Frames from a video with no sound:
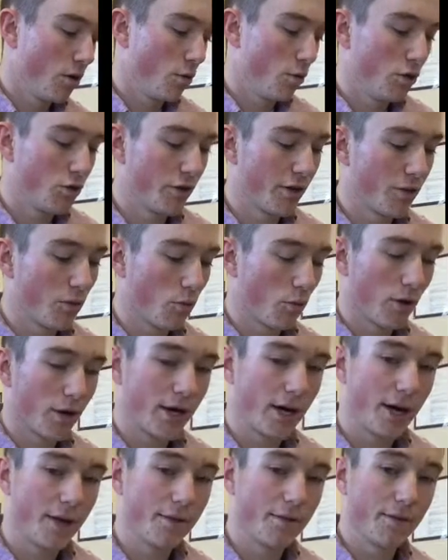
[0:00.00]
Would you rather
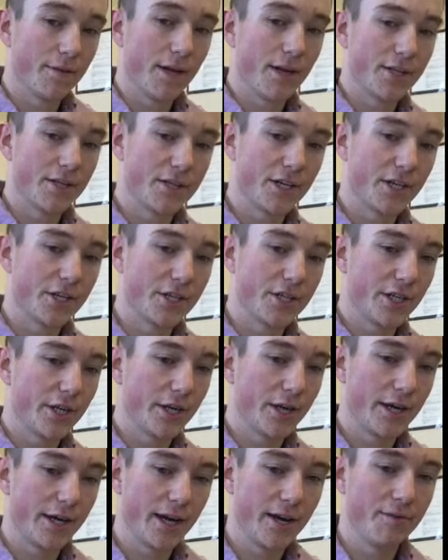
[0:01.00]
work on that
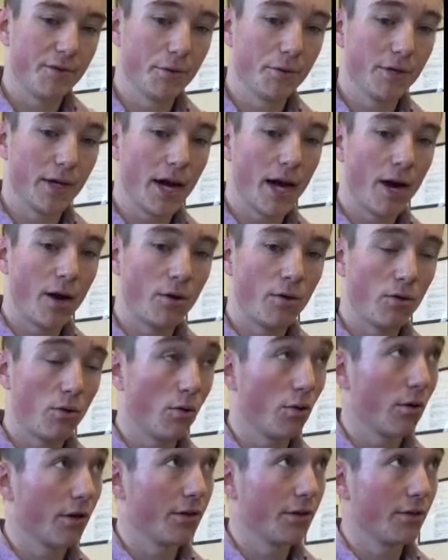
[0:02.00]
dictionary I gave you now
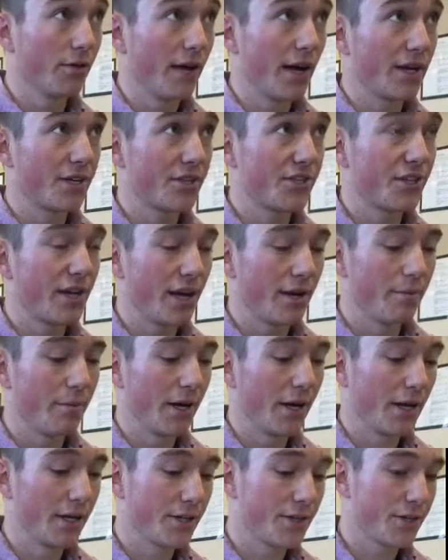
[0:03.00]
or in the last 10
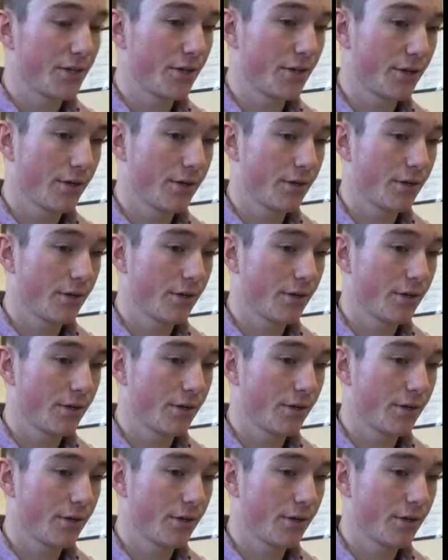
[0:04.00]
minutes?